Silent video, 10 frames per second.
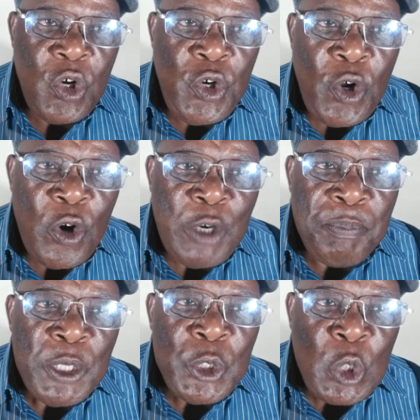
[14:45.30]
Don't
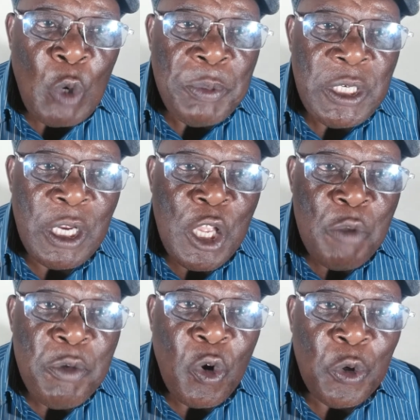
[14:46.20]
be stopped
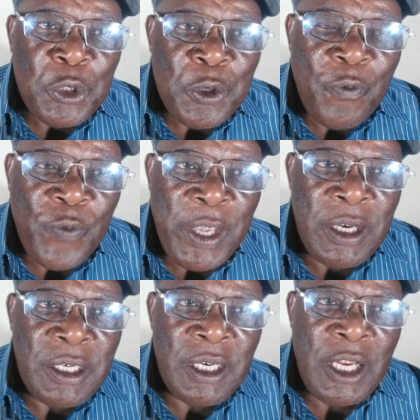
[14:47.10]
because you
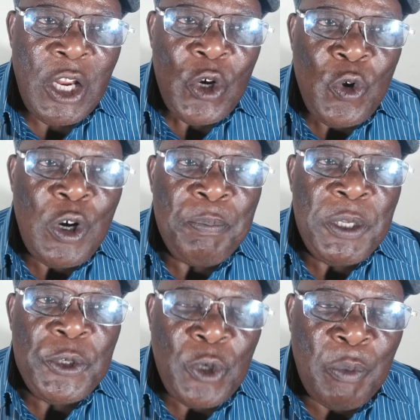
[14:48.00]
failed. Don't be
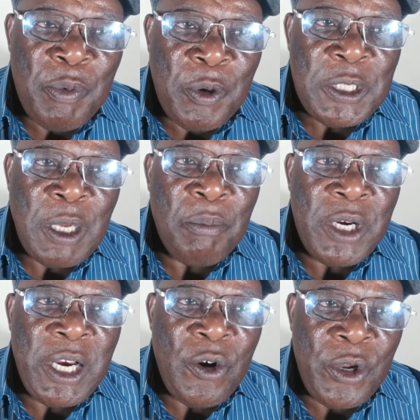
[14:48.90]
stopped because somebody
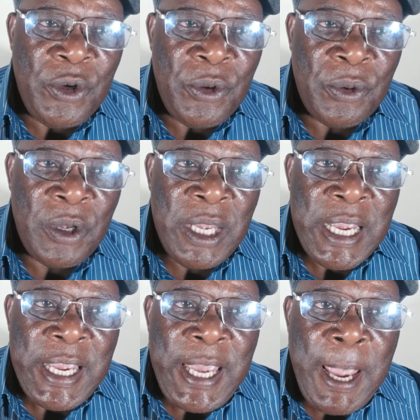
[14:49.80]
annoyed you.
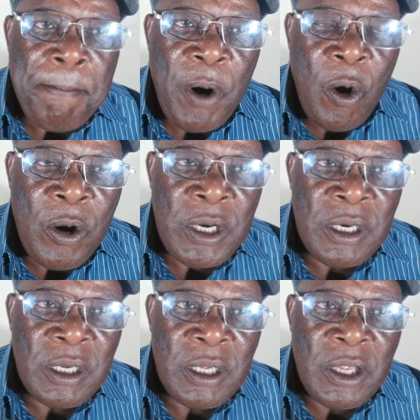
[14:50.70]
Keep on.
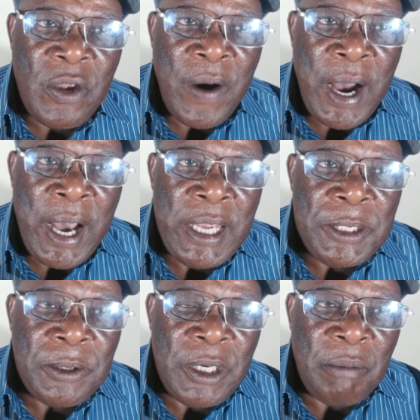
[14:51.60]
Your eyes
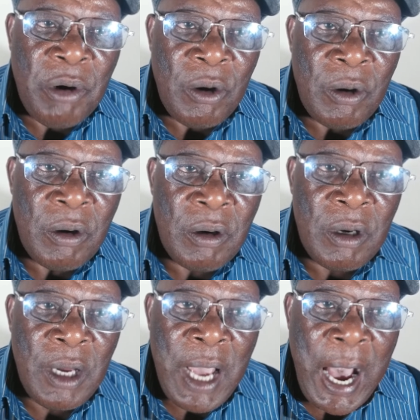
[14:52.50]
on the ball.
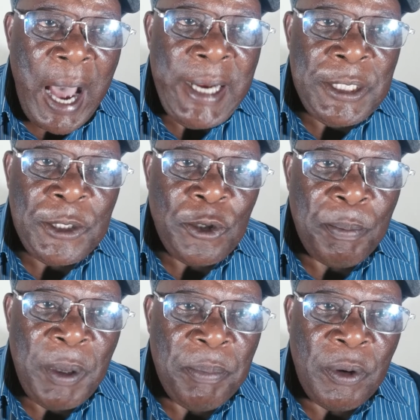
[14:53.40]

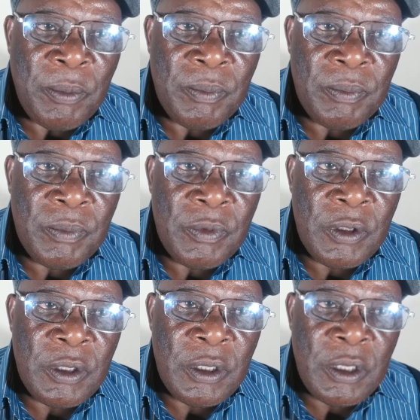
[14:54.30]
Unstoppable.
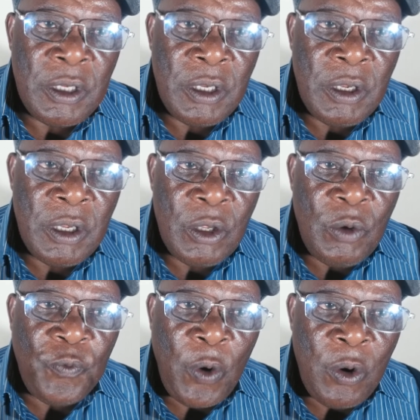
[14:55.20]
You
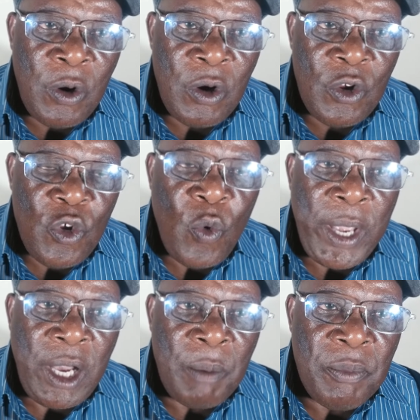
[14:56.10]
fall, you
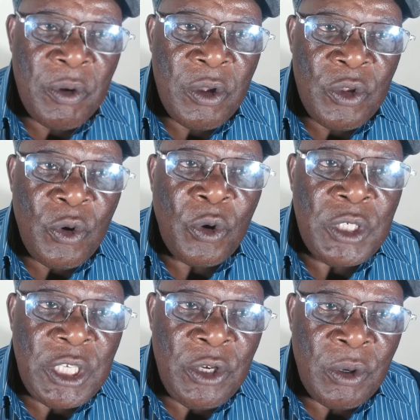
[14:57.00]
wake up, you
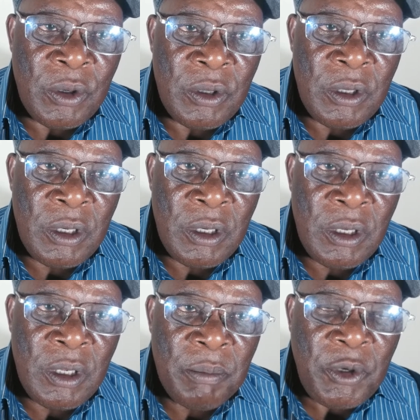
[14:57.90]
continue.
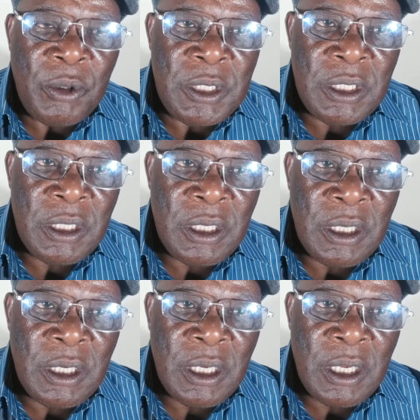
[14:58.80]
Because
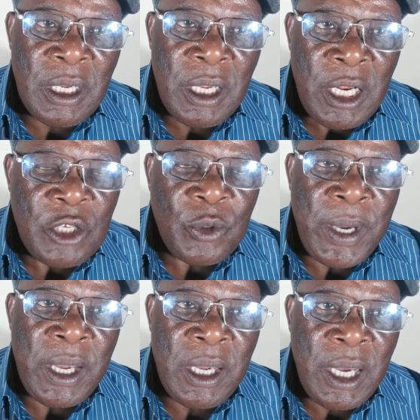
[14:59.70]
elsewhere,
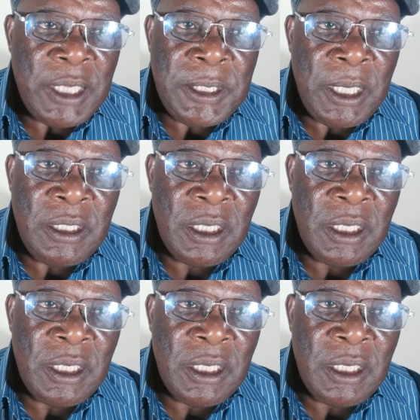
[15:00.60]
I said,